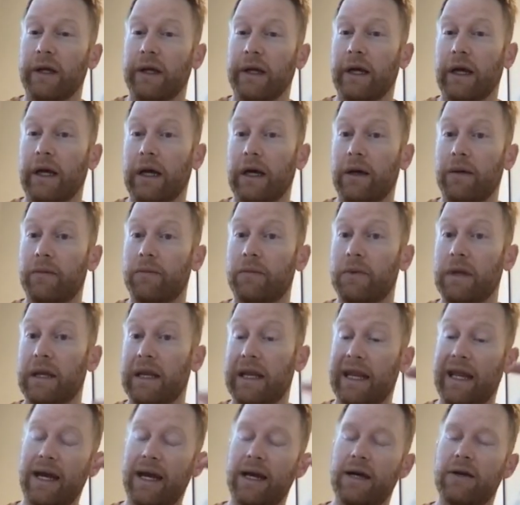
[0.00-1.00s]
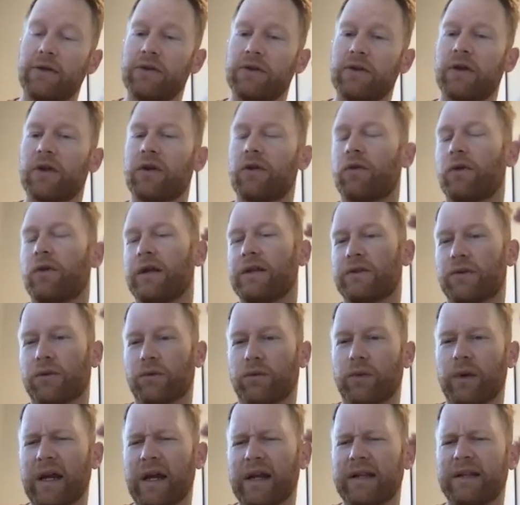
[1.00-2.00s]
Now you can create
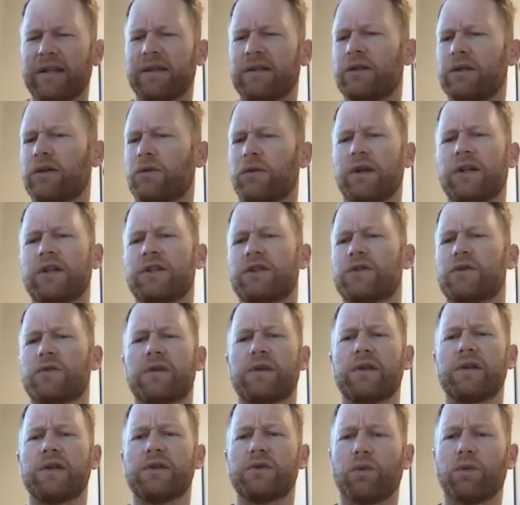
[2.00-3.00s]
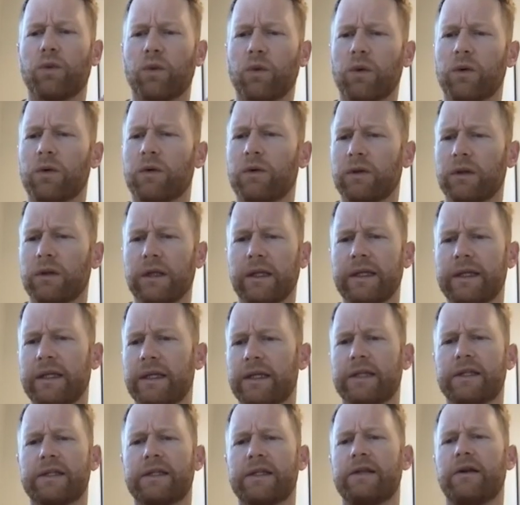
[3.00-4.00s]
direct integrations with these
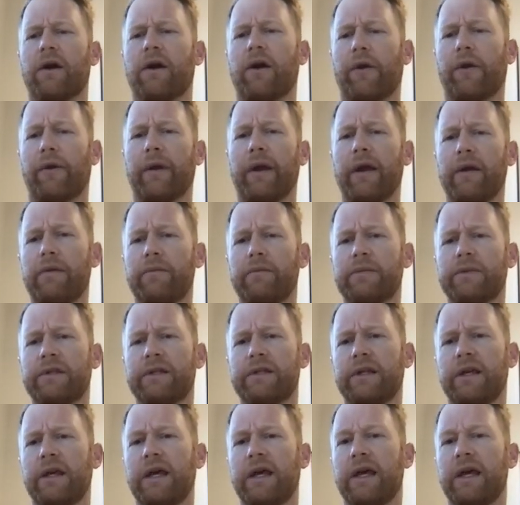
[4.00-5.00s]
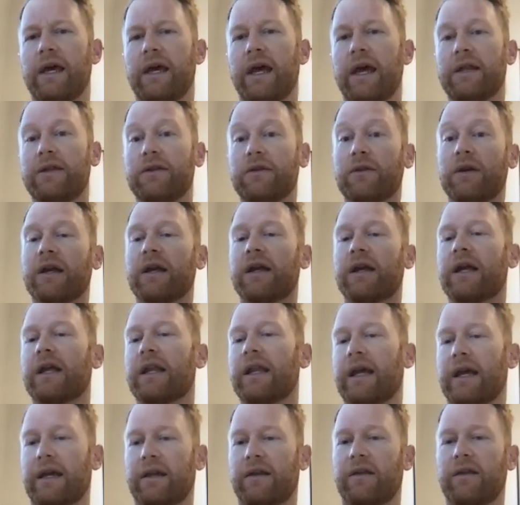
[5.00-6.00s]
world-leading CRMs, and you can
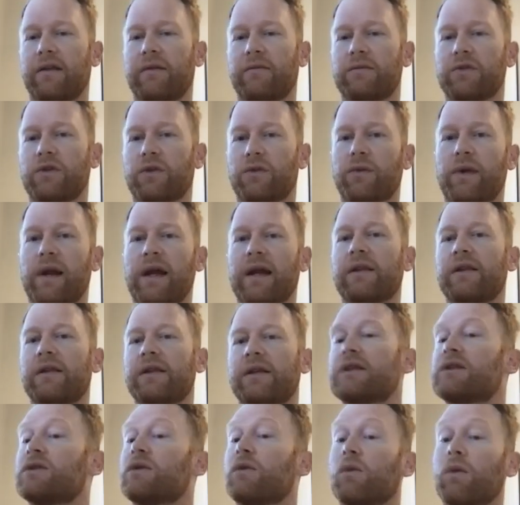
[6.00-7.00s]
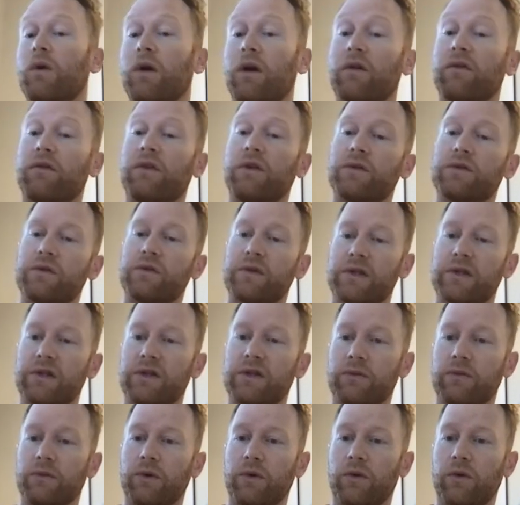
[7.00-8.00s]
connect them directly into workflows with
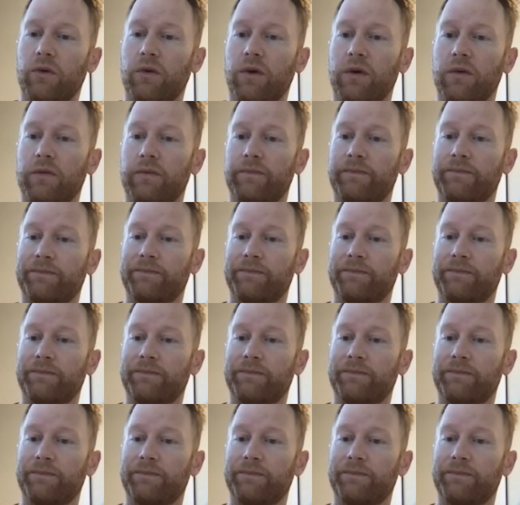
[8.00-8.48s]
SumoQuote.